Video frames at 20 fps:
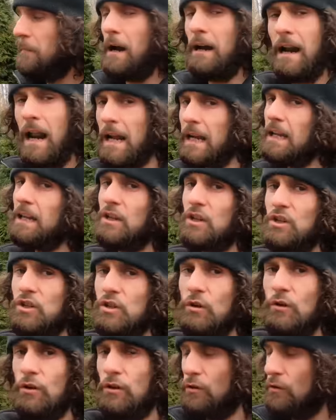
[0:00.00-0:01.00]
But I can
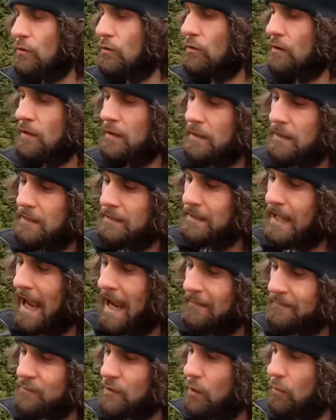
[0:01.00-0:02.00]
assure you,
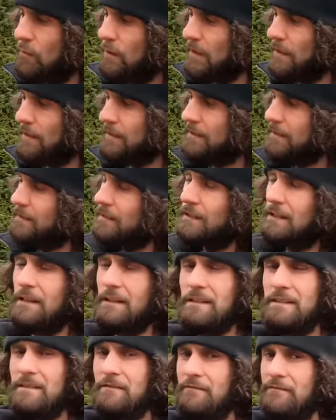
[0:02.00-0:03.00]
knife throwing
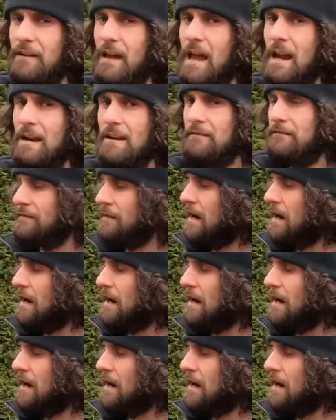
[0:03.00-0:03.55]
it's very